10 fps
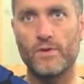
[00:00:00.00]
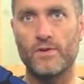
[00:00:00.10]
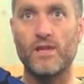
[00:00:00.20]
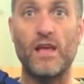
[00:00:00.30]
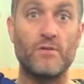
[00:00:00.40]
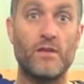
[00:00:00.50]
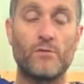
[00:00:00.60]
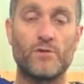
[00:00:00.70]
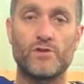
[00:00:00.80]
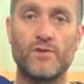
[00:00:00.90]
the
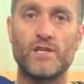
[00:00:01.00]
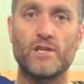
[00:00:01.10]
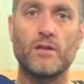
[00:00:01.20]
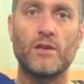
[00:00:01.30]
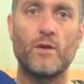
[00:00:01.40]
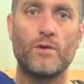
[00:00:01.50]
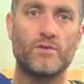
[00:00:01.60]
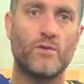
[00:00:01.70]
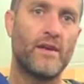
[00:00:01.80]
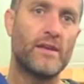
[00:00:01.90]
ultra stretch in the lower
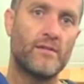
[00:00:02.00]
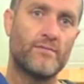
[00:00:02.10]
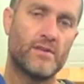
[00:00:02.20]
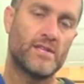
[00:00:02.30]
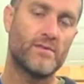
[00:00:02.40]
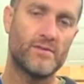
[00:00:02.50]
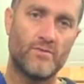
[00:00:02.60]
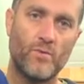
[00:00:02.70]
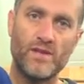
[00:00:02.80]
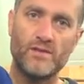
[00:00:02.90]
sort of end of the series
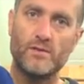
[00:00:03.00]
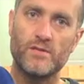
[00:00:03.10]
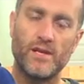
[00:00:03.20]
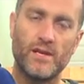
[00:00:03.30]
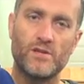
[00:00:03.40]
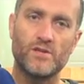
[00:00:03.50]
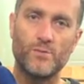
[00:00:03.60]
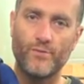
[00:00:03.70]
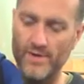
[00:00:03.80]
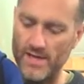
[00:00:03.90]
of wetsuits, like in the
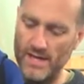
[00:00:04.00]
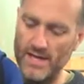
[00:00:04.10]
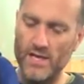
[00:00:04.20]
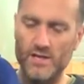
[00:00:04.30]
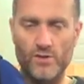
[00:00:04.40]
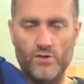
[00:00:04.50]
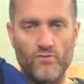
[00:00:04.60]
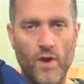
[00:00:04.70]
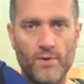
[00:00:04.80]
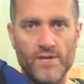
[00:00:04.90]
Superfreak. So the
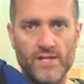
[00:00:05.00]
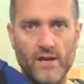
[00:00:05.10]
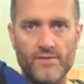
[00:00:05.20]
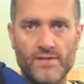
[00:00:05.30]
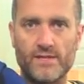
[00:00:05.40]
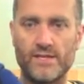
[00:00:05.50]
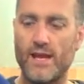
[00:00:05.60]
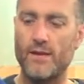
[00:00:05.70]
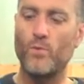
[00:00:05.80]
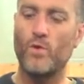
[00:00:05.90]
rubber itself is the
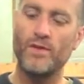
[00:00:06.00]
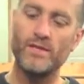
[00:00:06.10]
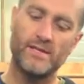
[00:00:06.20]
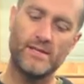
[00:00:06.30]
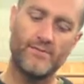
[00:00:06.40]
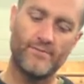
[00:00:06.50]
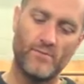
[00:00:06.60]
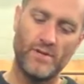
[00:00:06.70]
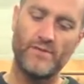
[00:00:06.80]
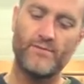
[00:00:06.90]
same. What is
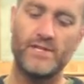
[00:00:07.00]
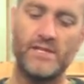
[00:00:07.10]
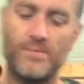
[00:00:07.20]
the difference is